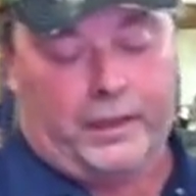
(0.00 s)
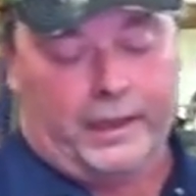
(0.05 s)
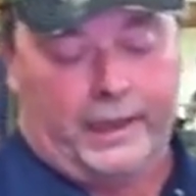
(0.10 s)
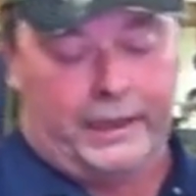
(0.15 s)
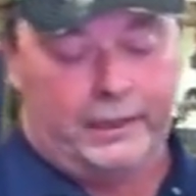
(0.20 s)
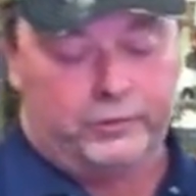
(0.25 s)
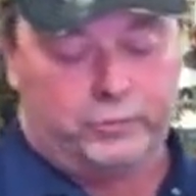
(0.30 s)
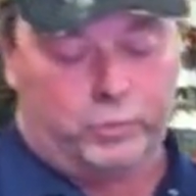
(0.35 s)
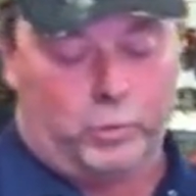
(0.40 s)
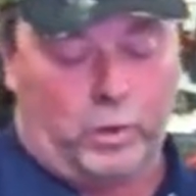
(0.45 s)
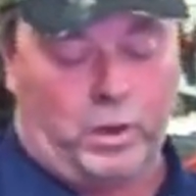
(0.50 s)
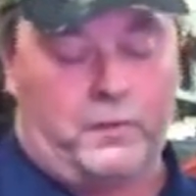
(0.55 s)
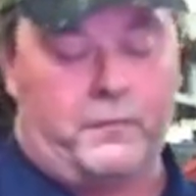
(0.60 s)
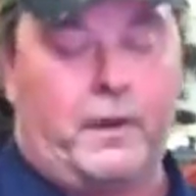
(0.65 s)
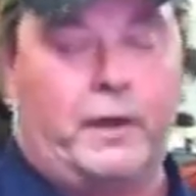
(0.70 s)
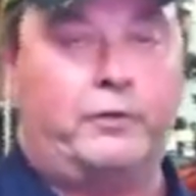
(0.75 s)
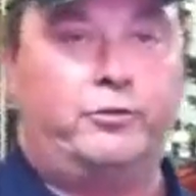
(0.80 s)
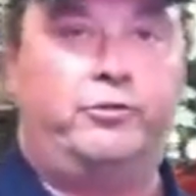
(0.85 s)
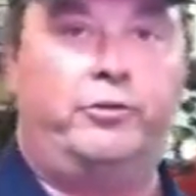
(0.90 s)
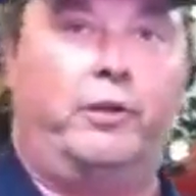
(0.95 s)
Each one of
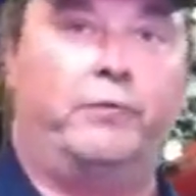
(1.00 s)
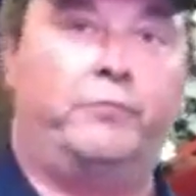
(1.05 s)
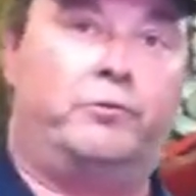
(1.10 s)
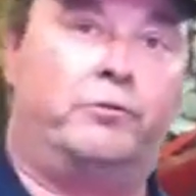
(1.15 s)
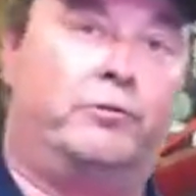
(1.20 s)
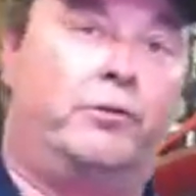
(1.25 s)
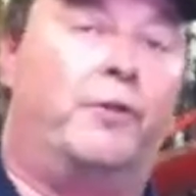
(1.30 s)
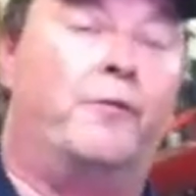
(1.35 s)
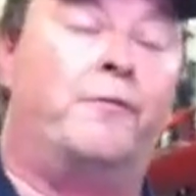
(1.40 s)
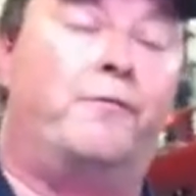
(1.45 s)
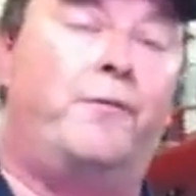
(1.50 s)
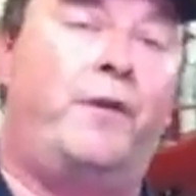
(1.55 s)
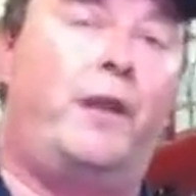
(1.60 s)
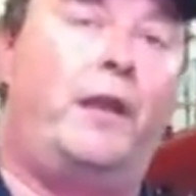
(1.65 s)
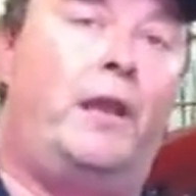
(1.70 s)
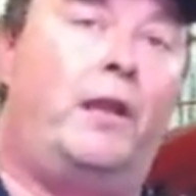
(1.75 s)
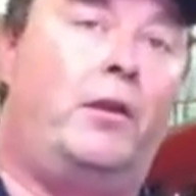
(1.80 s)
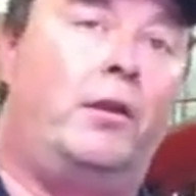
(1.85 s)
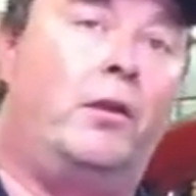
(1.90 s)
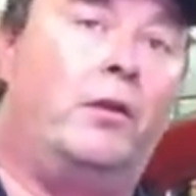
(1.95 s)
our shifters are
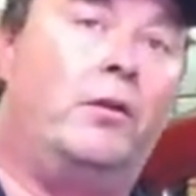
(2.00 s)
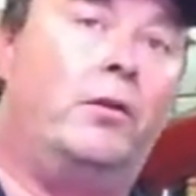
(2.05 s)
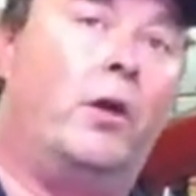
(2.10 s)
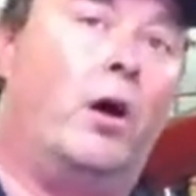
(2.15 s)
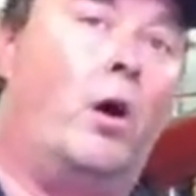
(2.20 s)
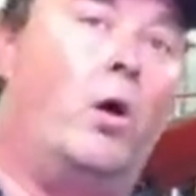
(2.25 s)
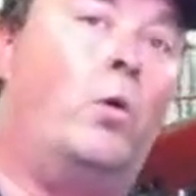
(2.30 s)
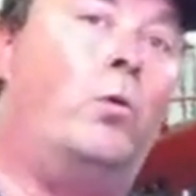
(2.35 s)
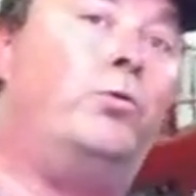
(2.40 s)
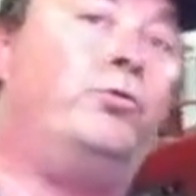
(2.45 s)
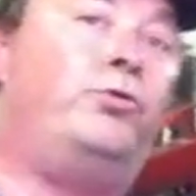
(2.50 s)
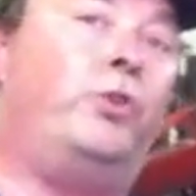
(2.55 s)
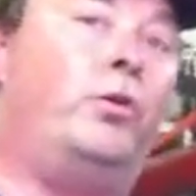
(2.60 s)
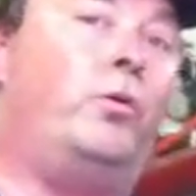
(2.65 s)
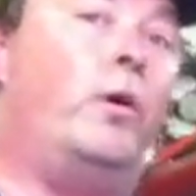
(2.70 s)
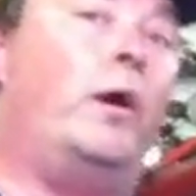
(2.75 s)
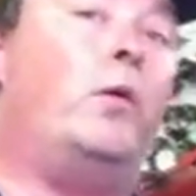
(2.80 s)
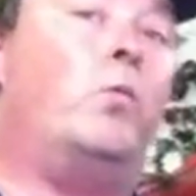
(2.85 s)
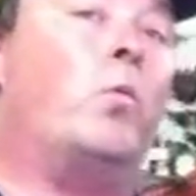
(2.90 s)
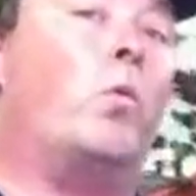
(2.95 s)
fitted
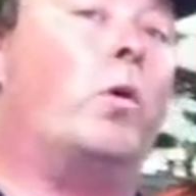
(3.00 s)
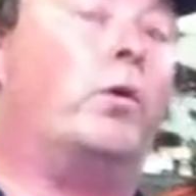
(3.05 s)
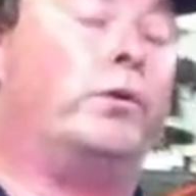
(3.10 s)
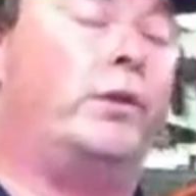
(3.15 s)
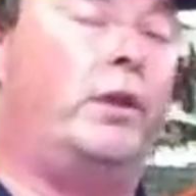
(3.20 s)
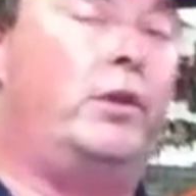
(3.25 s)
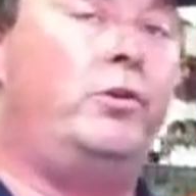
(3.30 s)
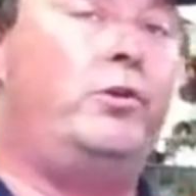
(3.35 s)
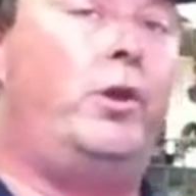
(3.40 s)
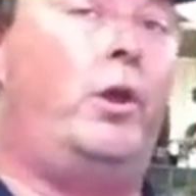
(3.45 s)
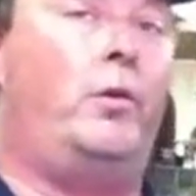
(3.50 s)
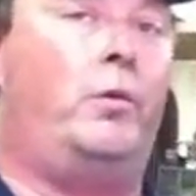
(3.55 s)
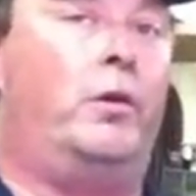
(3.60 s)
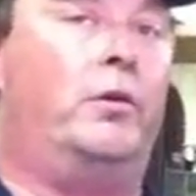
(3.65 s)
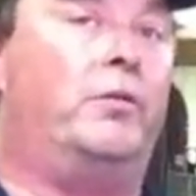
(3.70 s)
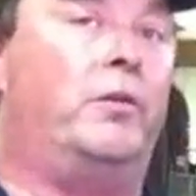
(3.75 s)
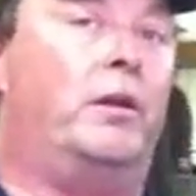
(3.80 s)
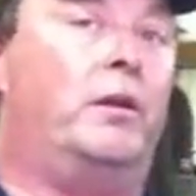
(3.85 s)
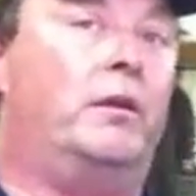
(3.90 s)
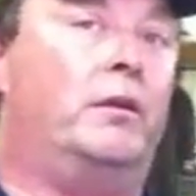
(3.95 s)
onto a working unit